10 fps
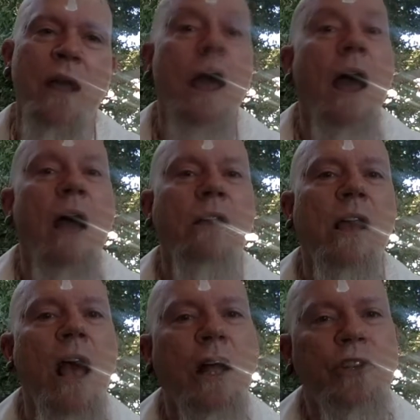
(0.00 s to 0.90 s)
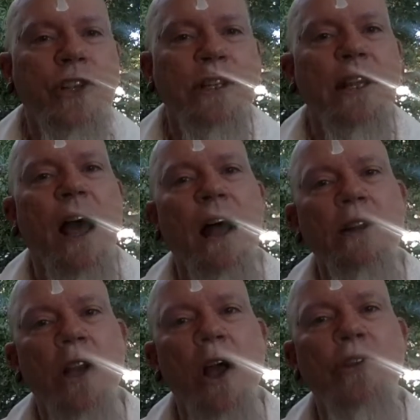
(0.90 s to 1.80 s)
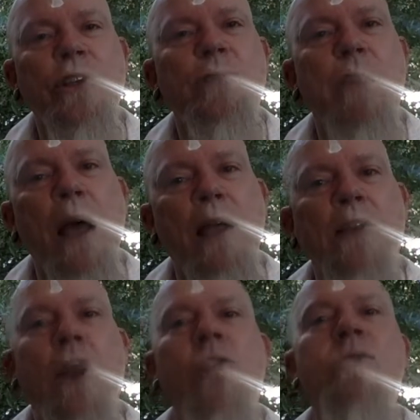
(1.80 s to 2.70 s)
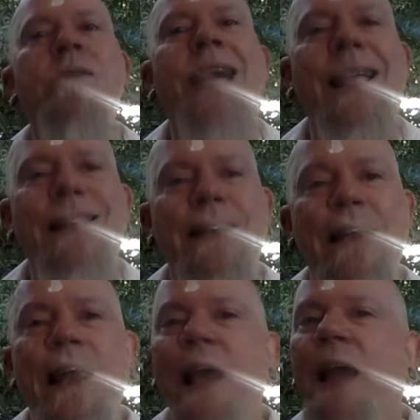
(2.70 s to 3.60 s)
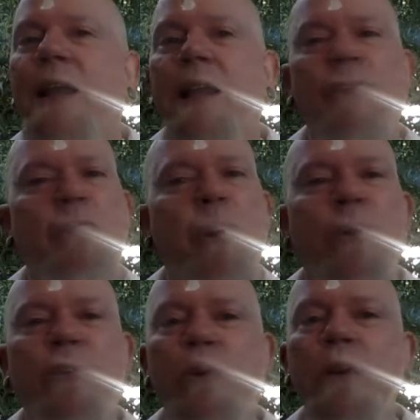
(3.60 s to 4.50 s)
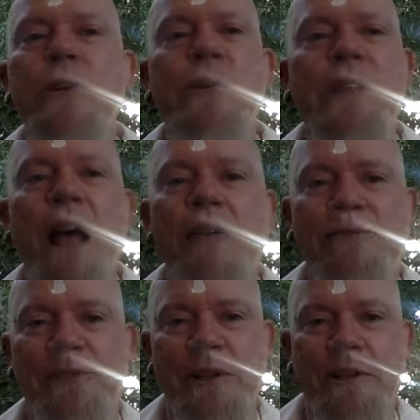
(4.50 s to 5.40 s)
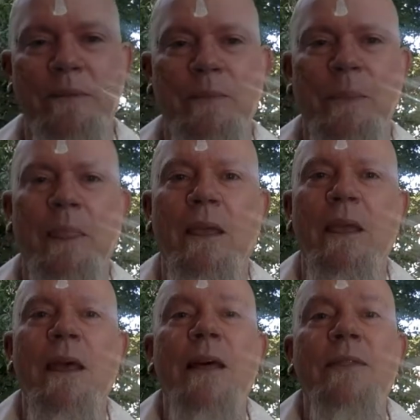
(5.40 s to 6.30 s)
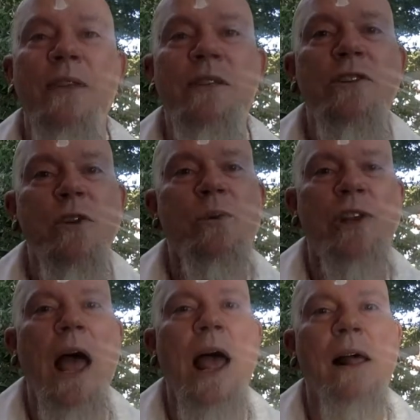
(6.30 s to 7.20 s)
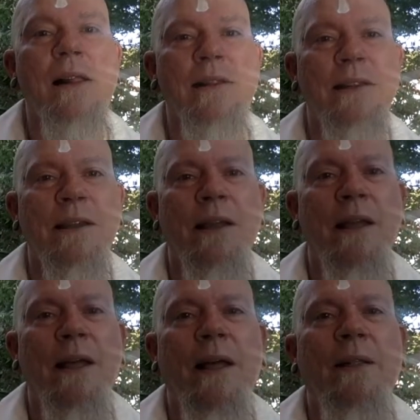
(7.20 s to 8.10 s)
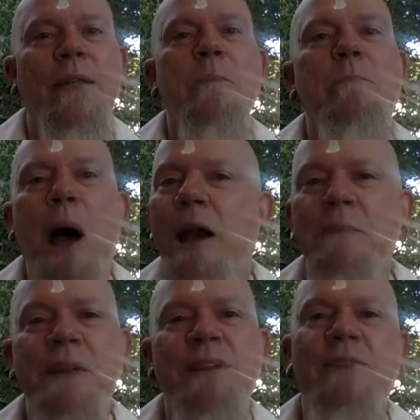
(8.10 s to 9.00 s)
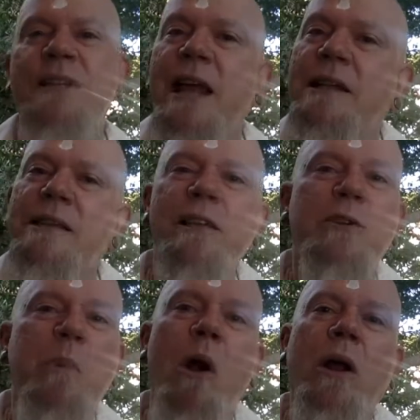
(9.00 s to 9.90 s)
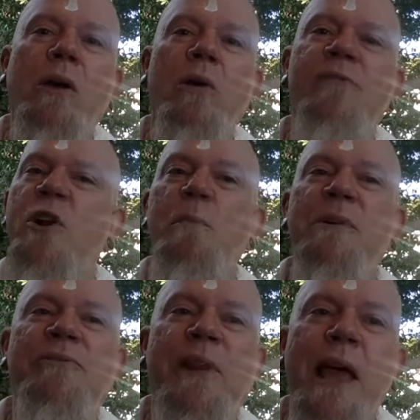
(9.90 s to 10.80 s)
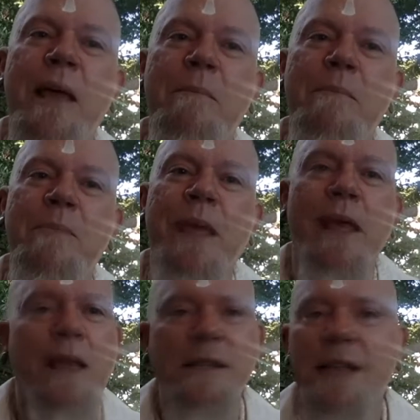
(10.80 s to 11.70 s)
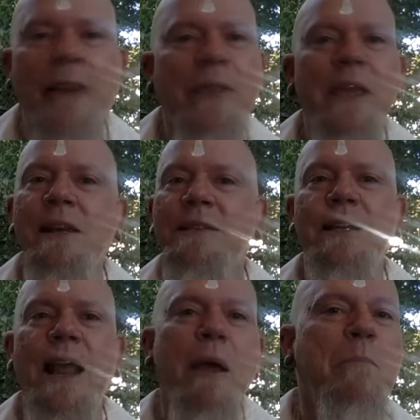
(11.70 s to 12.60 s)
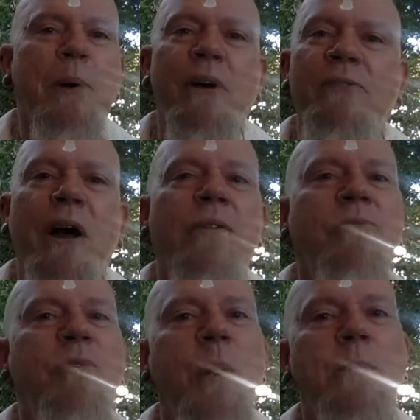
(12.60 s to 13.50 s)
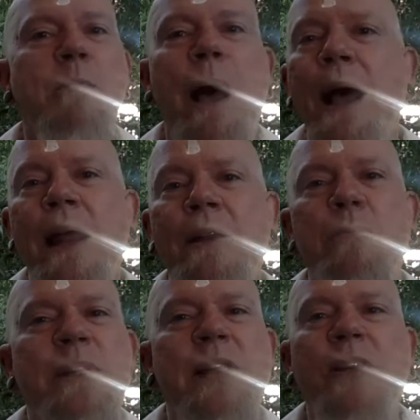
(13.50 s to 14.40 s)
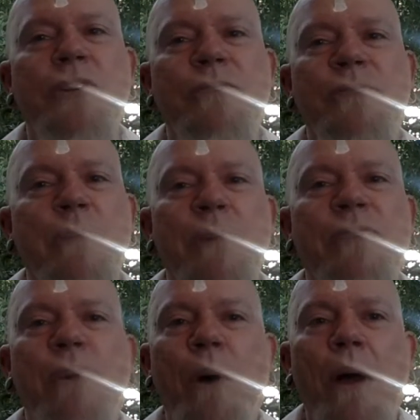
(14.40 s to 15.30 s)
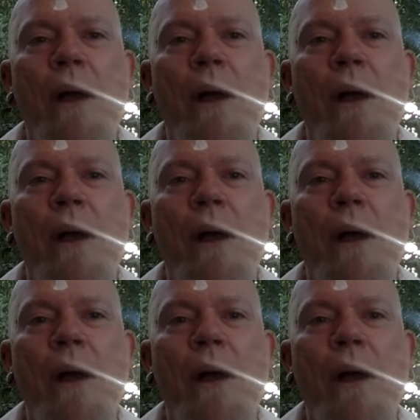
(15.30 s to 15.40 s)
Our conscious and unconscious minds are united and give birth to a new self. This new child, the embodiment of a dancing spark over an open flame, is not the innocent ember of unformed mind and potential from before,